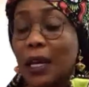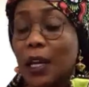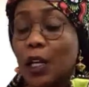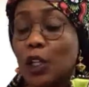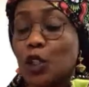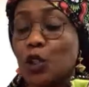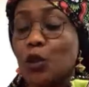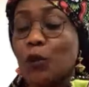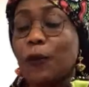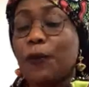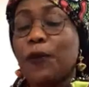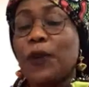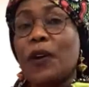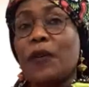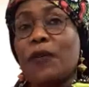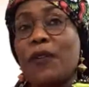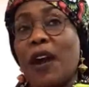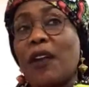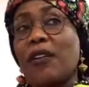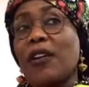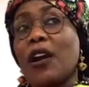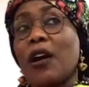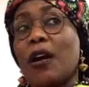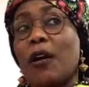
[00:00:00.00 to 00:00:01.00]
should feel
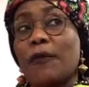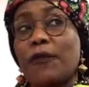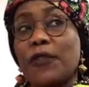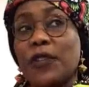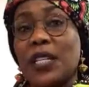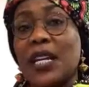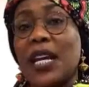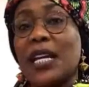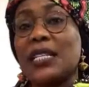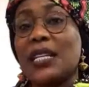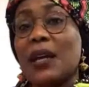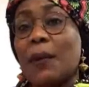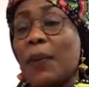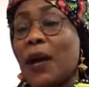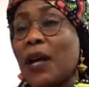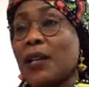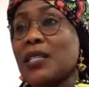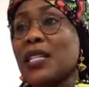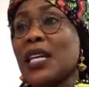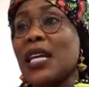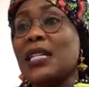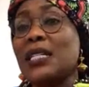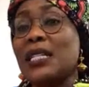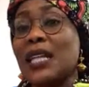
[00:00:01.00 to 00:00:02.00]
very confident about
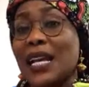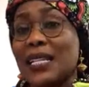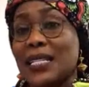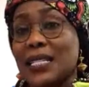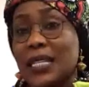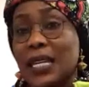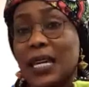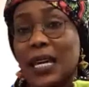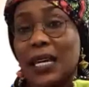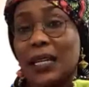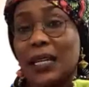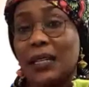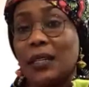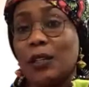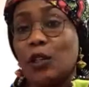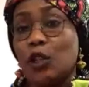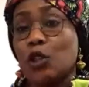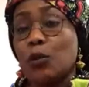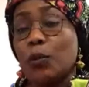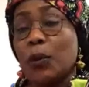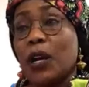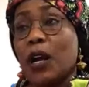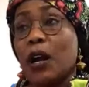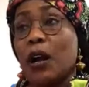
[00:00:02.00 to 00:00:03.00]
in their skin. You should
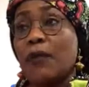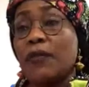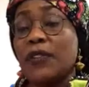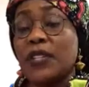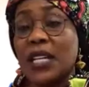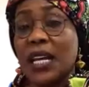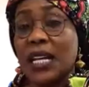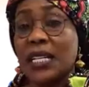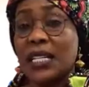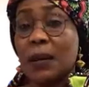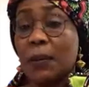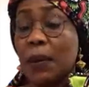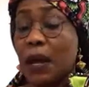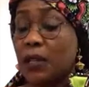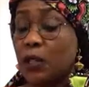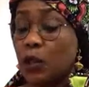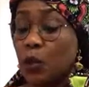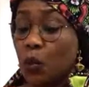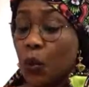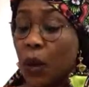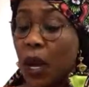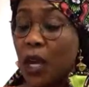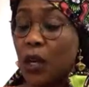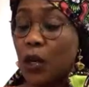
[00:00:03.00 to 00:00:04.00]
be confident about the
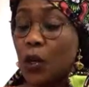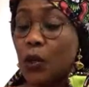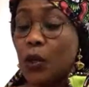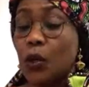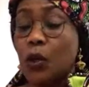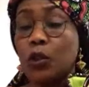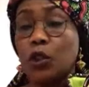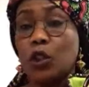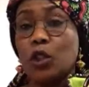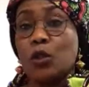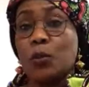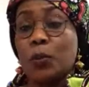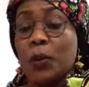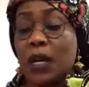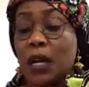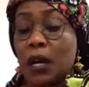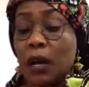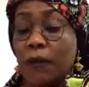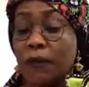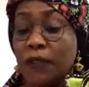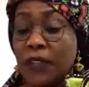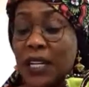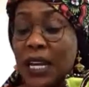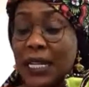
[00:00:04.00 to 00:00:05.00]
way you look. You should be
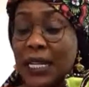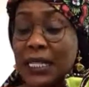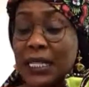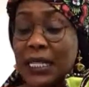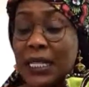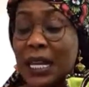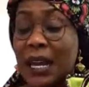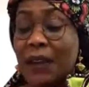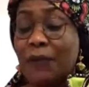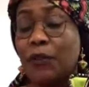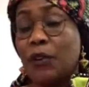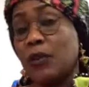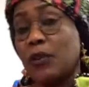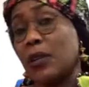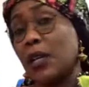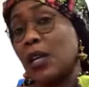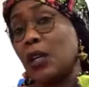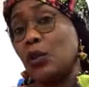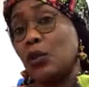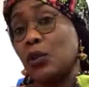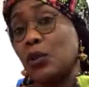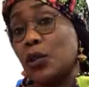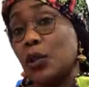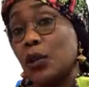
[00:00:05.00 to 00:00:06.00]
confident in everything
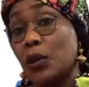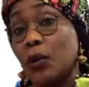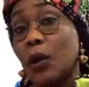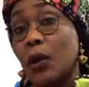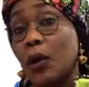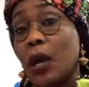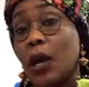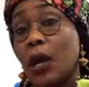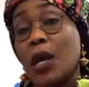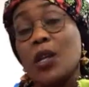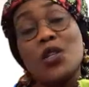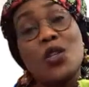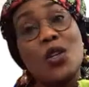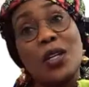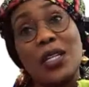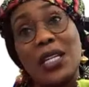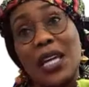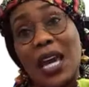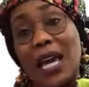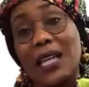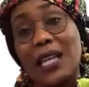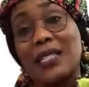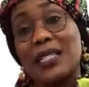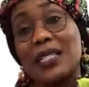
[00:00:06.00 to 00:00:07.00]
you do. So
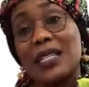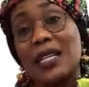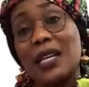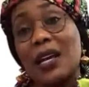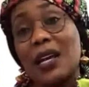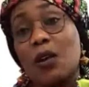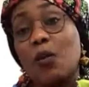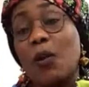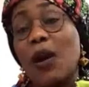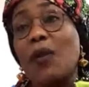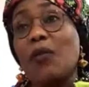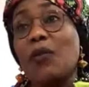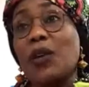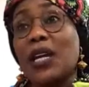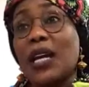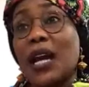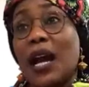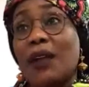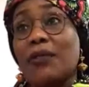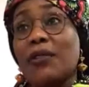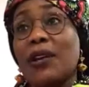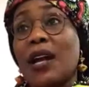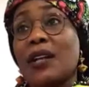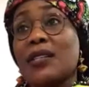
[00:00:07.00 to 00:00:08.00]
yes, when we
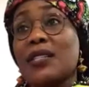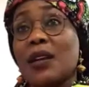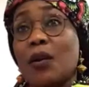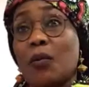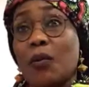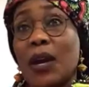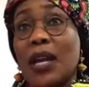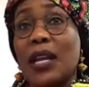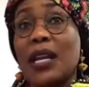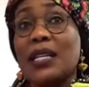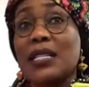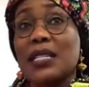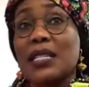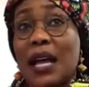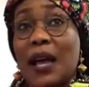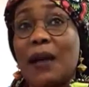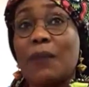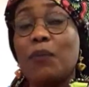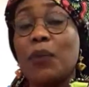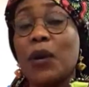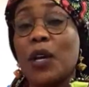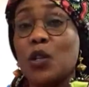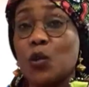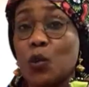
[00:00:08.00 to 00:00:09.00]
carry out awareness
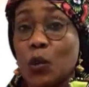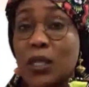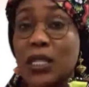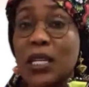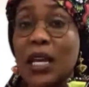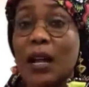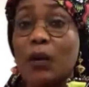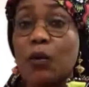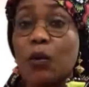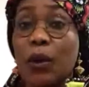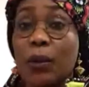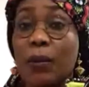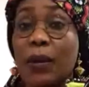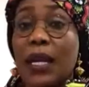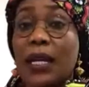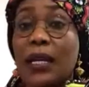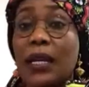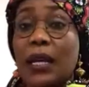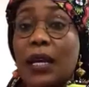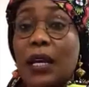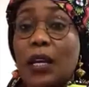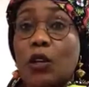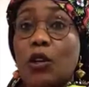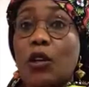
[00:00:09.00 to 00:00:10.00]
campaigns, we tell women,
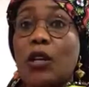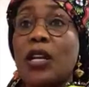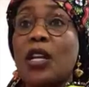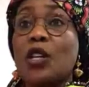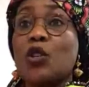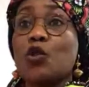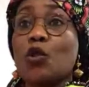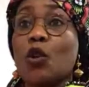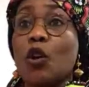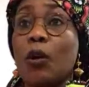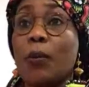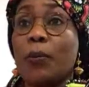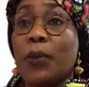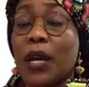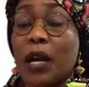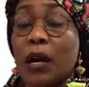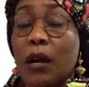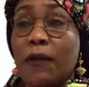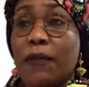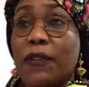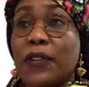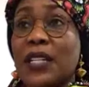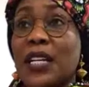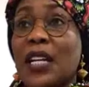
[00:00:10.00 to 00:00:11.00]
you need to be
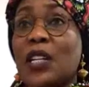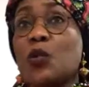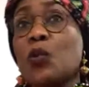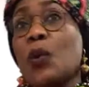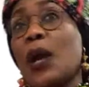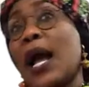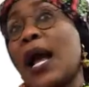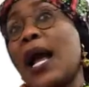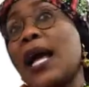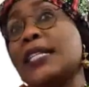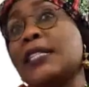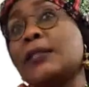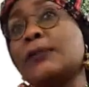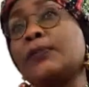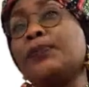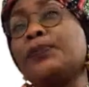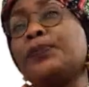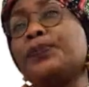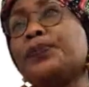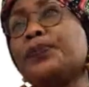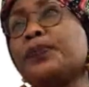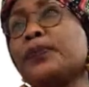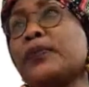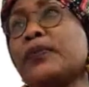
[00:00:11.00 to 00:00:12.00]
confident. We
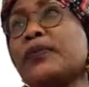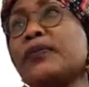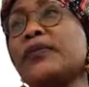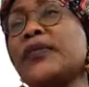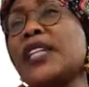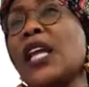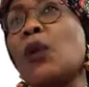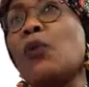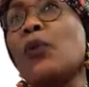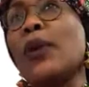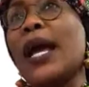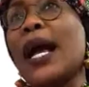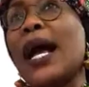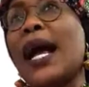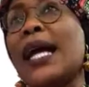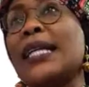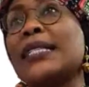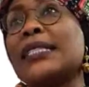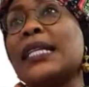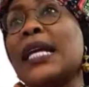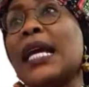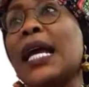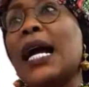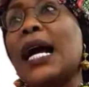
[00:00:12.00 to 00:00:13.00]
had
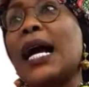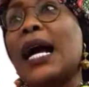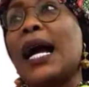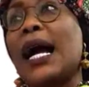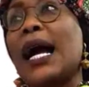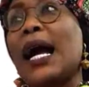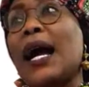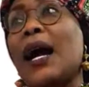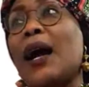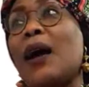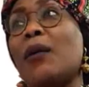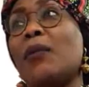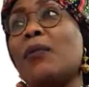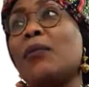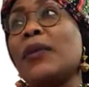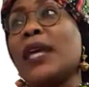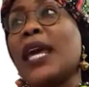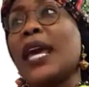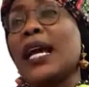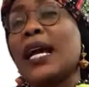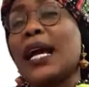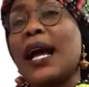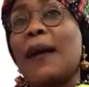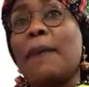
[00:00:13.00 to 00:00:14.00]
a
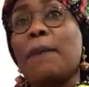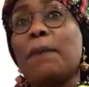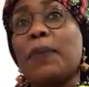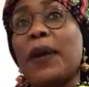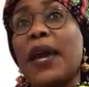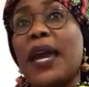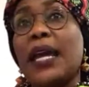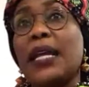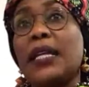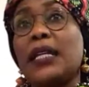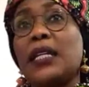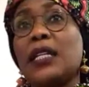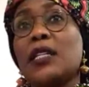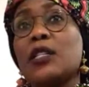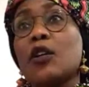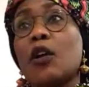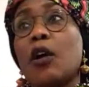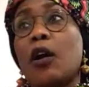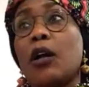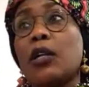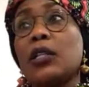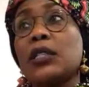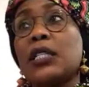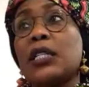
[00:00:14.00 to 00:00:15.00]
campaign. It's
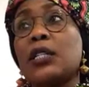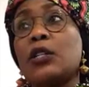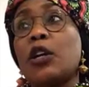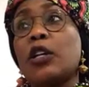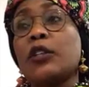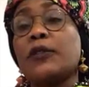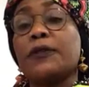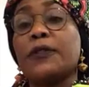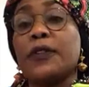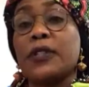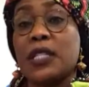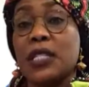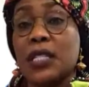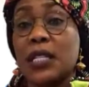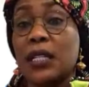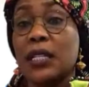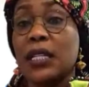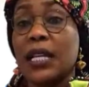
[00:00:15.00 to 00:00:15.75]
called the Not for Sale